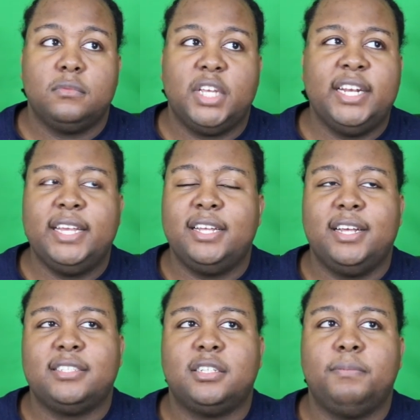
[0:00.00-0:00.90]
And then
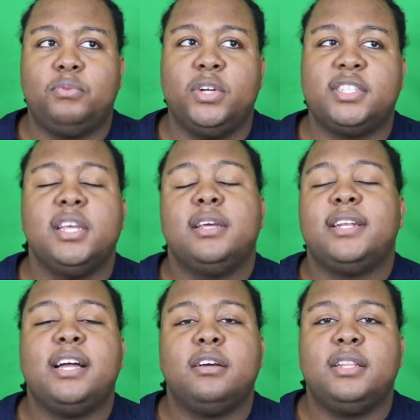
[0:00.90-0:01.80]
at some points,
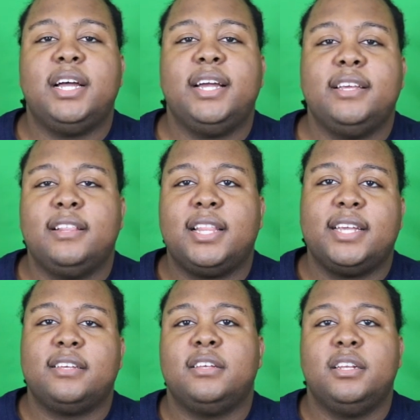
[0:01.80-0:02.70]
not gonna lie,
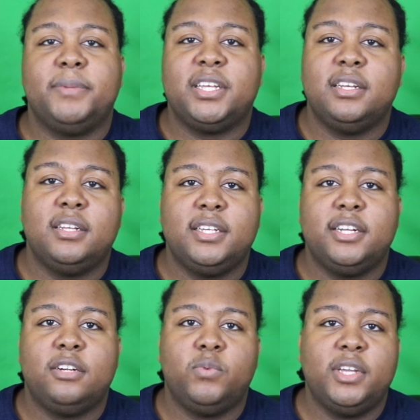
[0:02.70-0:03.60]
like, in the beginning of the
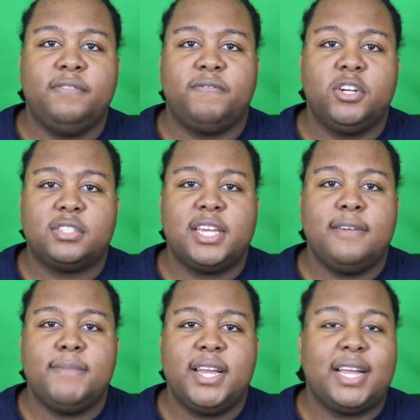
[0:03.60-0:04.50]
year when he first
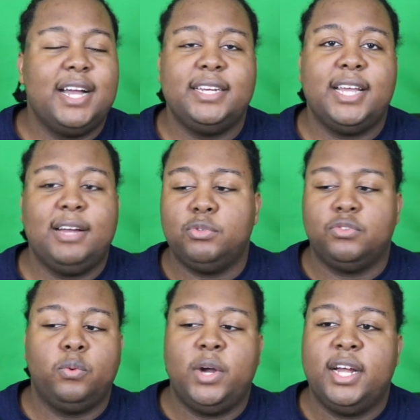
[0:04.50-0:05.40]
came back, I was
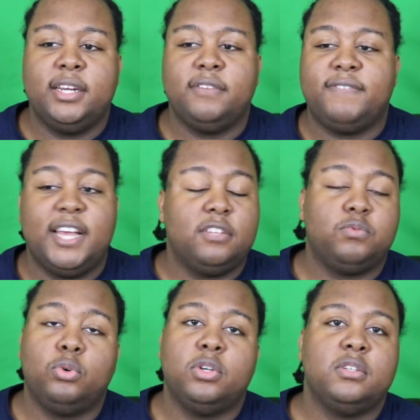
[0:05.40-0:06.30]
rewinding, fast
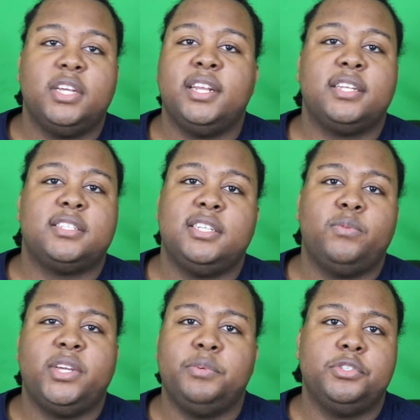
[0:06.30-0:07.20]
forwarding NXT
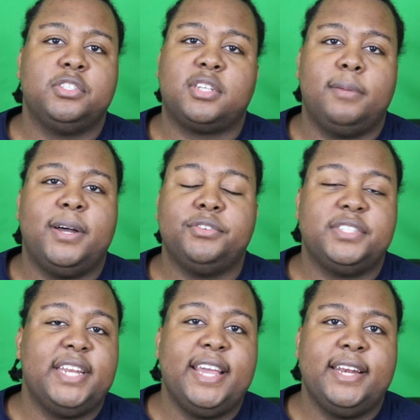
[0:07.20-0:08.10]
when he would just come out and
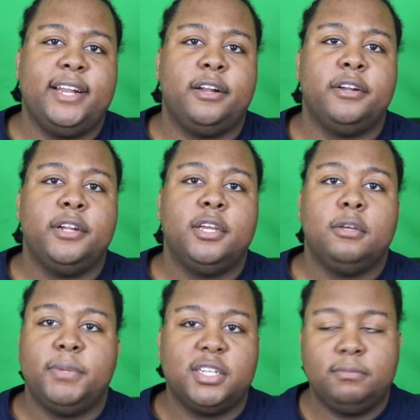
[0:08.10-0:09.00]
stand there.
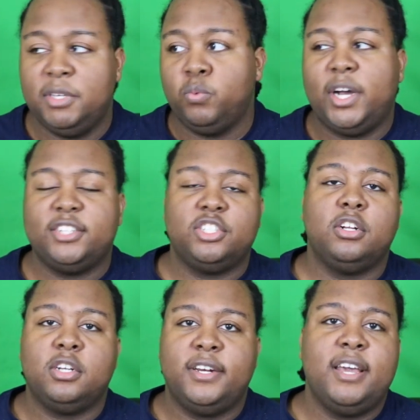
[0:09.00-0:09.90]
Because me watching
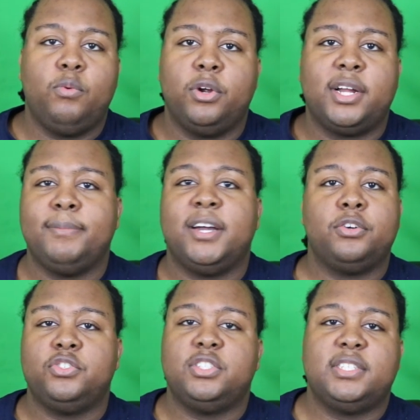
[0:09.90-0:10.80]
on the network, I'm not
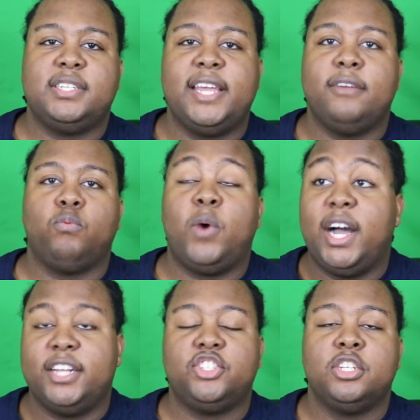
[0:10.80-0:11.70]
gonna just
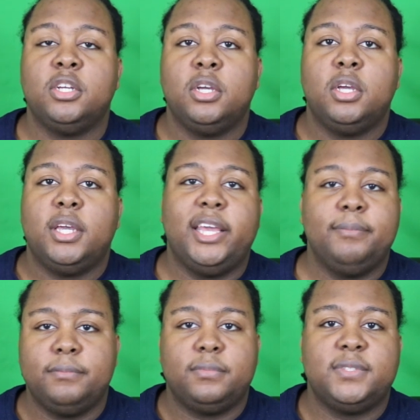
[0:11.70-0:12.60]
watch
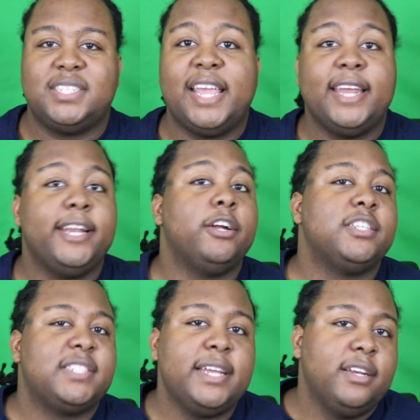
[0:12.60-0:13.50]
him stand there and
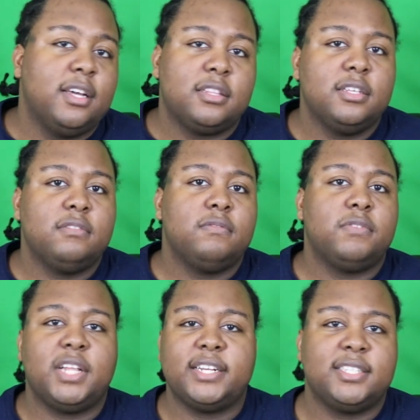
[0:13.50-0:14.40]
say nothing
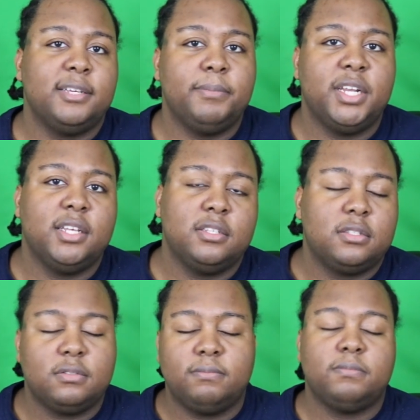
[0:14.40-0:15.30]
for like 10
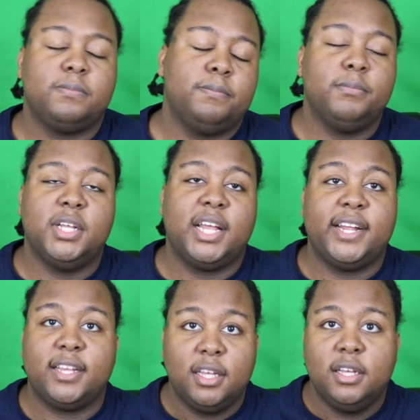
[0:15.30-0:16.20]
minutes. But
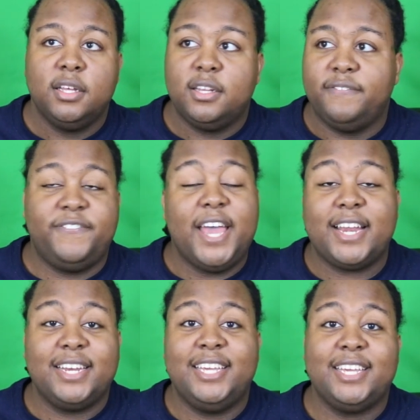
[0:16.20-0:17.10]
like, the
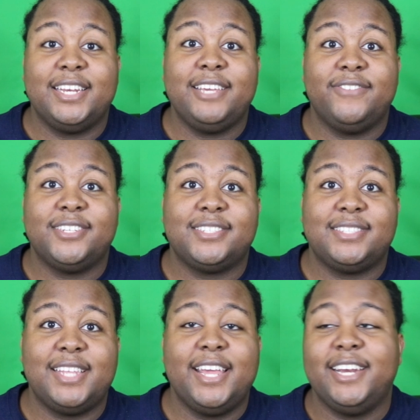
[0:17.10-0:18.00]
fact that he could even
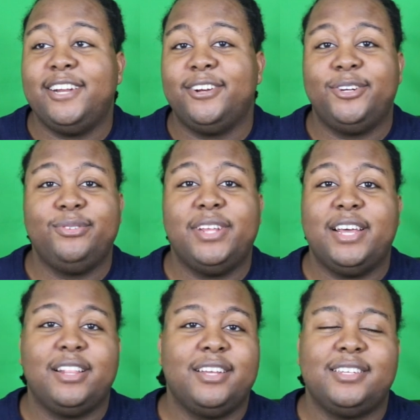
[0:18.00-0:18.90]
stand there and do
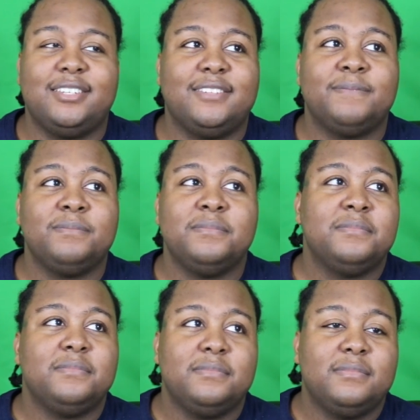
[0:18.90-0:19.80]
that, like,
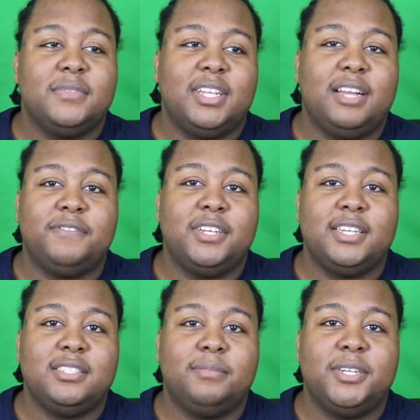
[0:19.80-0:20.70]
I feel like
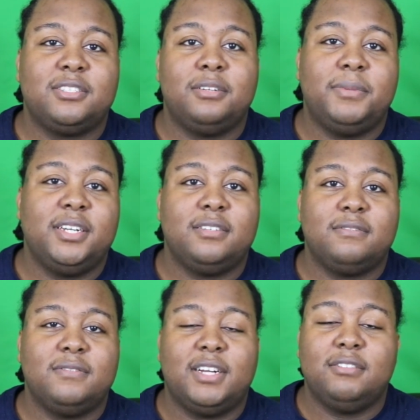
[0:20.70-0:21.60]
he's the best on mic.
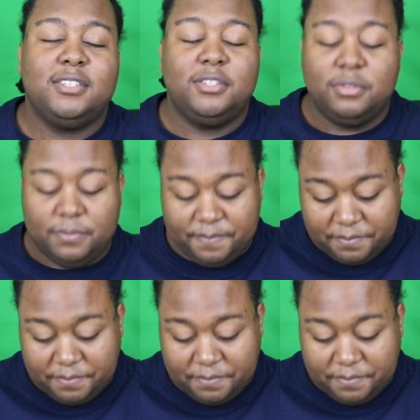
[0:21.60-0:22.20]
I really do.